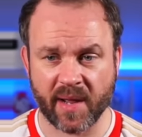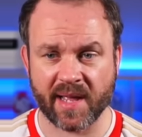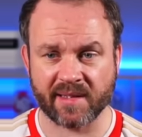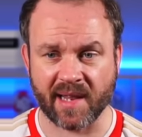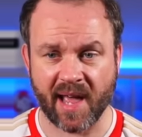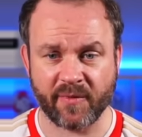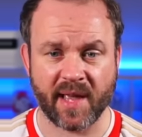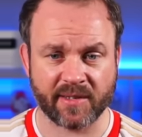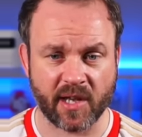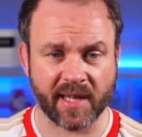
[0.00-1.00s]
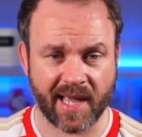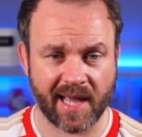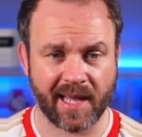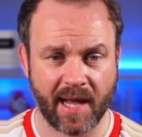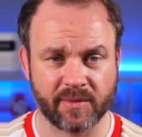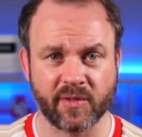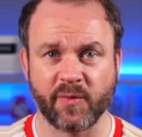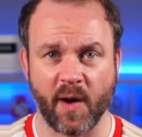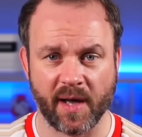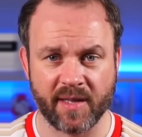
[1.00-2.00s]
players left. Yes, I can count to
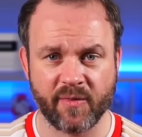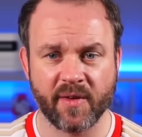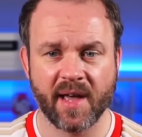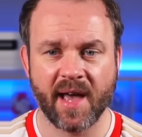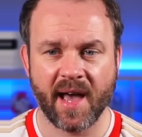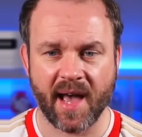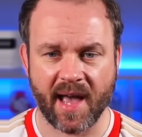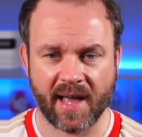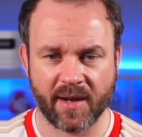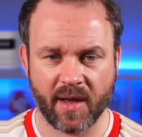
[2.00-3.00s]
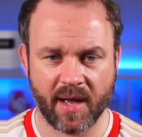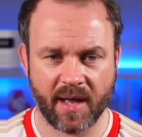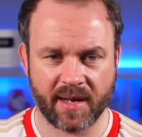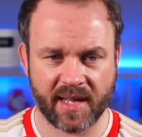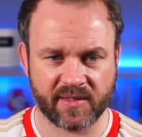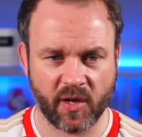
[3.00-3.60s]
5. And let's